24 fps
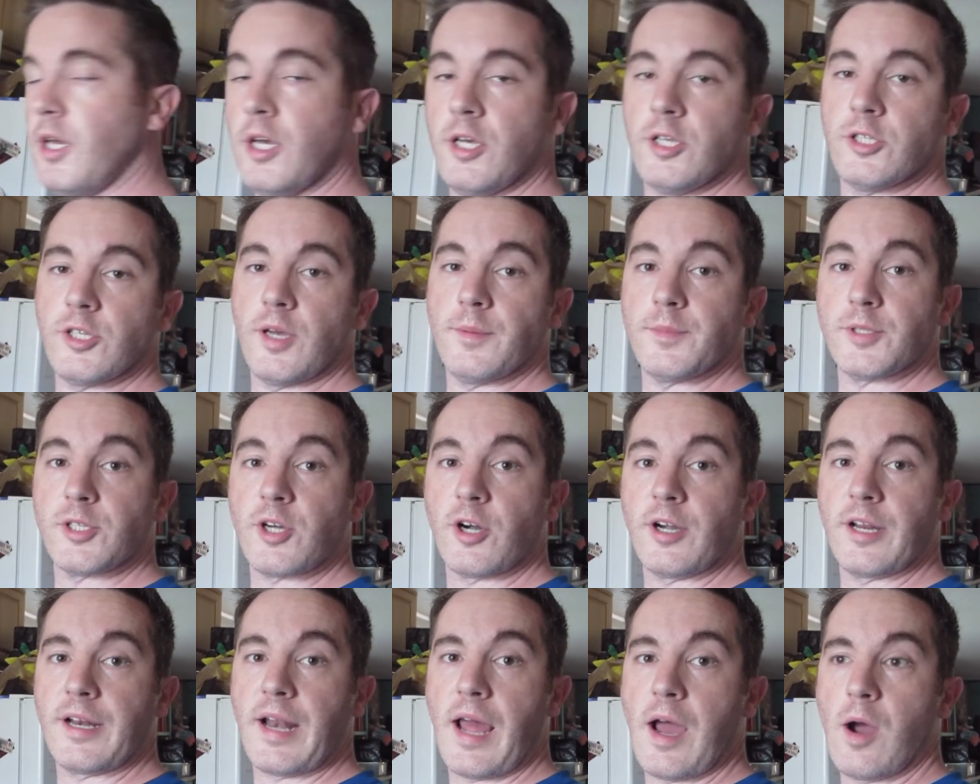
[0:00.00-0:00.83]
So I'm
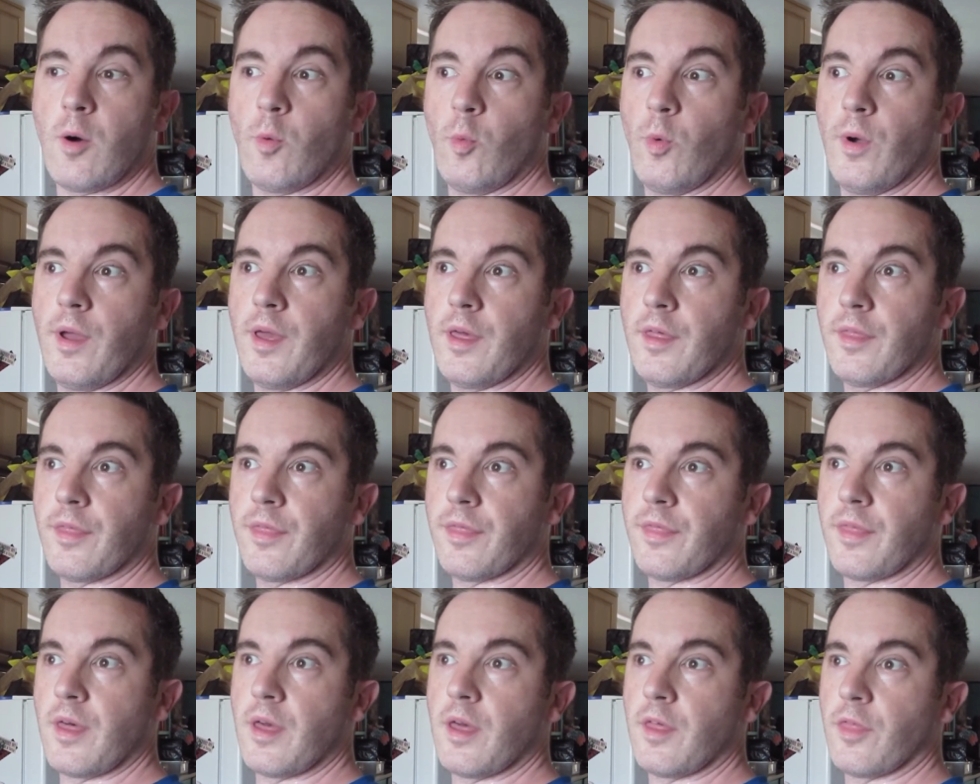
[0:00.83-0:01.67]
starting out with
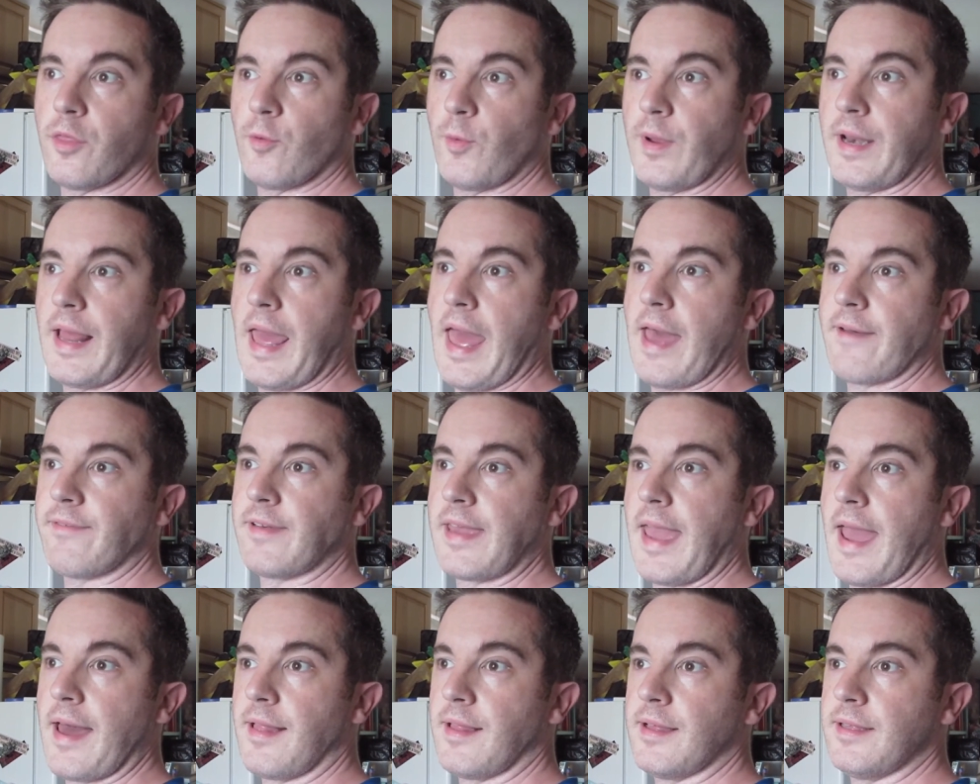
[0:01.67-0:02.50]
3.5
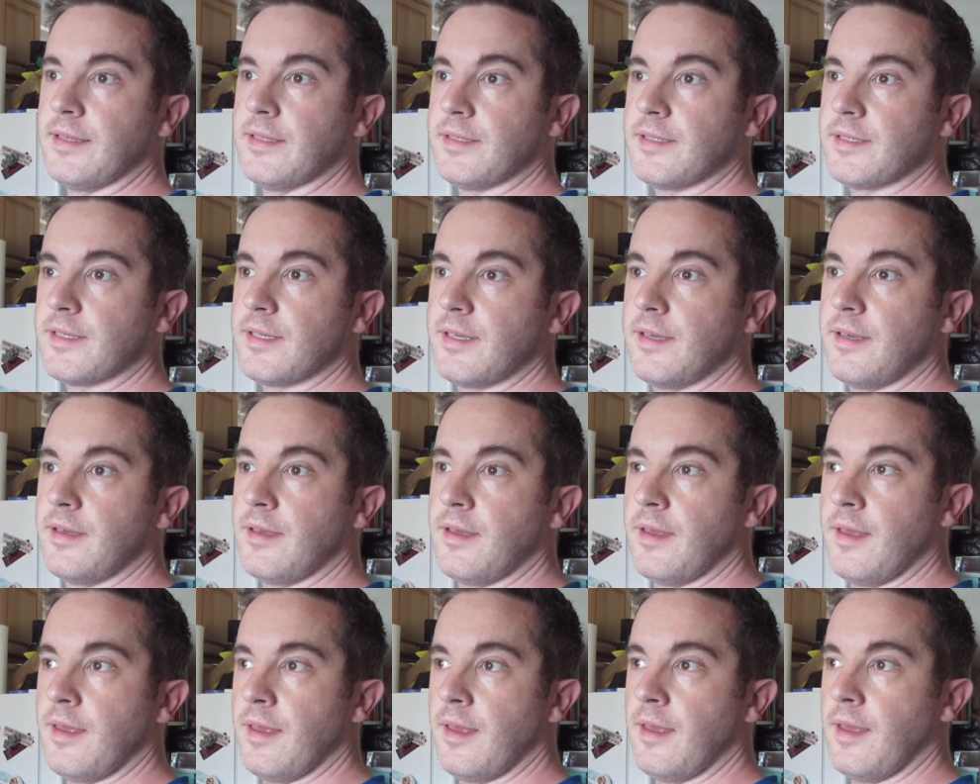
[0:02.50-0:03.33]
gallons.
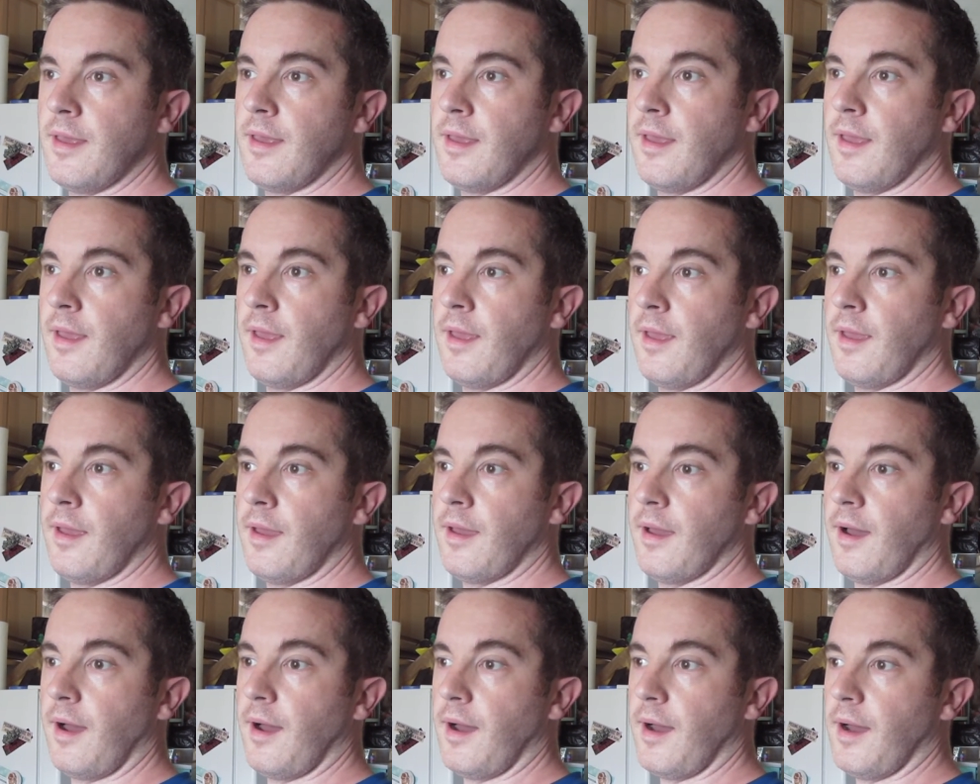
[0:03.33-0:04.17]

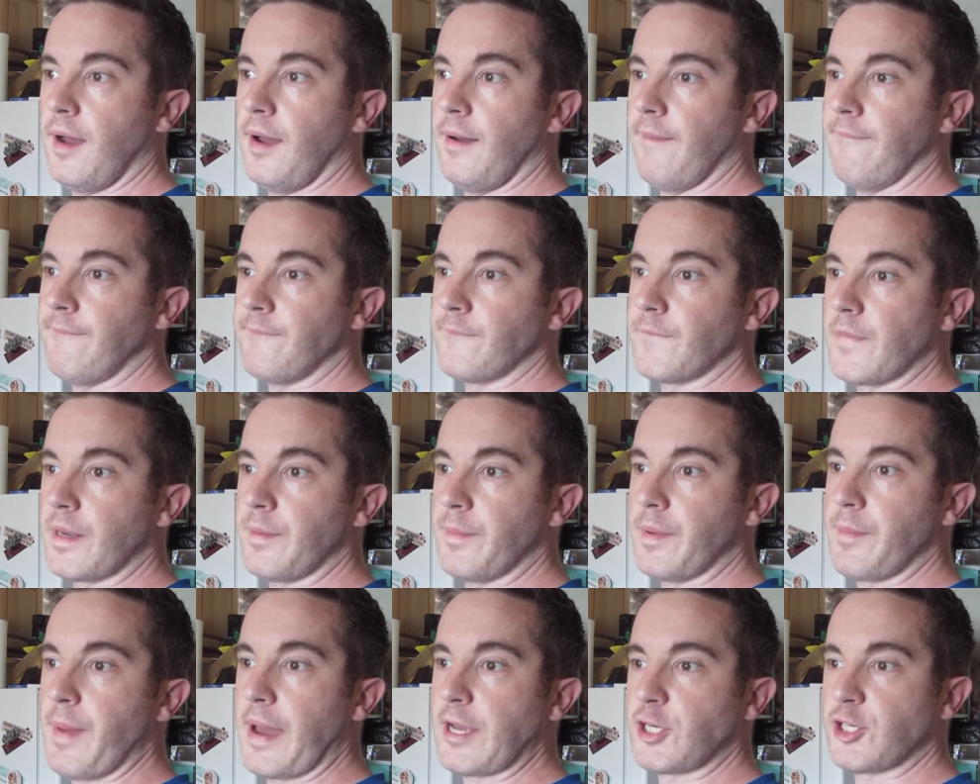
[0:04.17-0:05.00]
I'm going
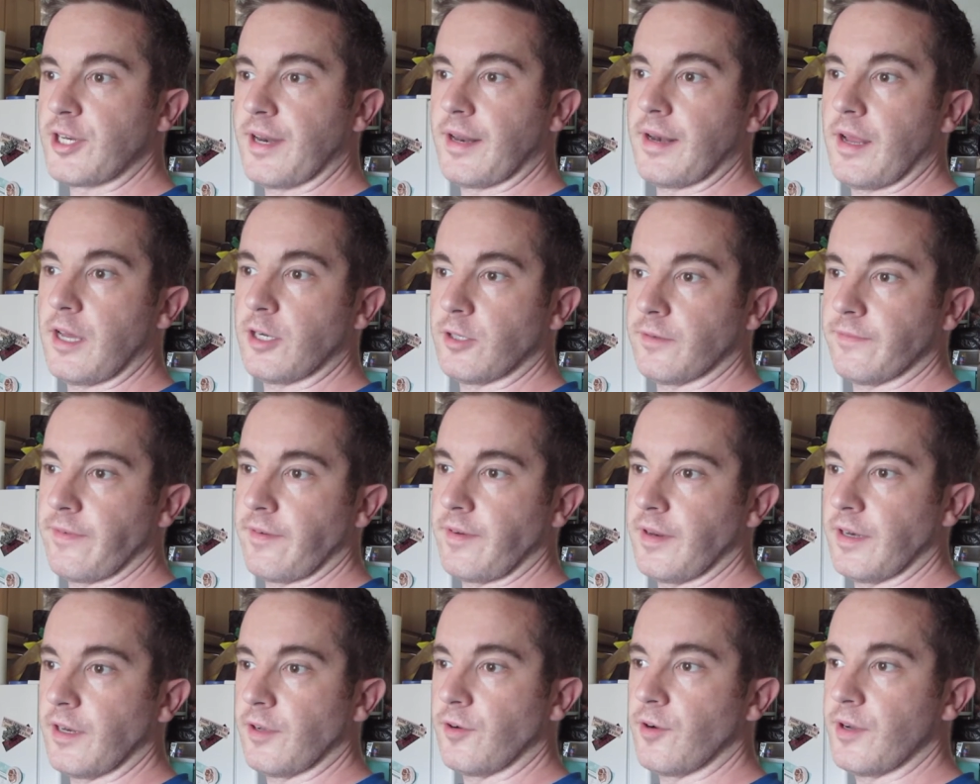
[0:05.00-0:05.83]
to be mashing at
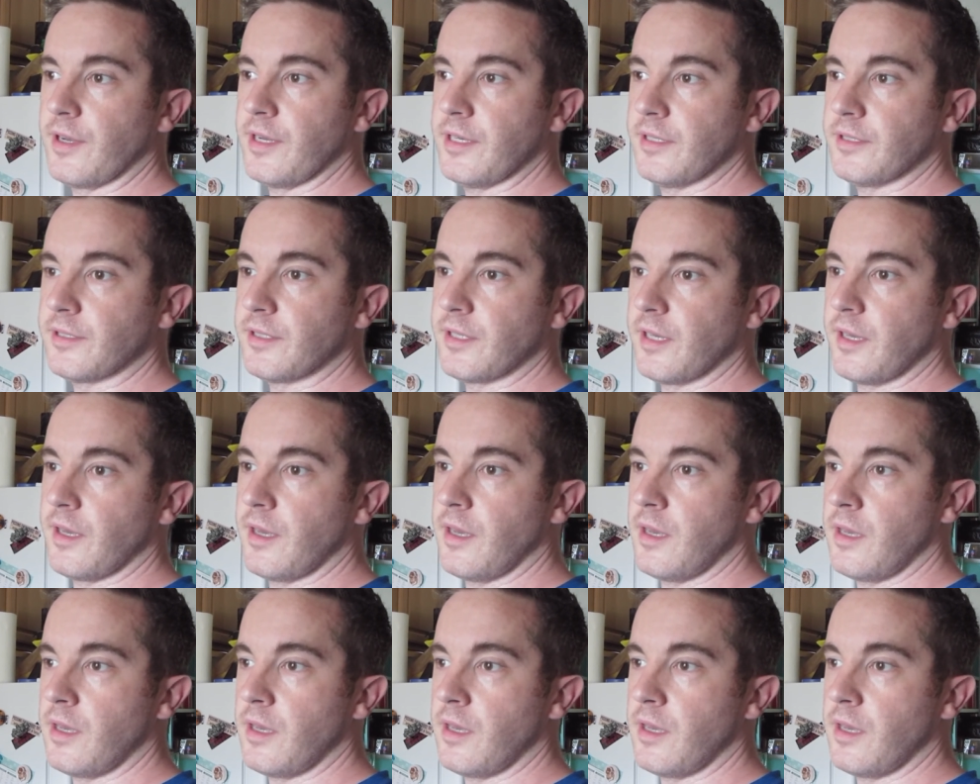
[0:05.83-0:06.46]
150 degrees.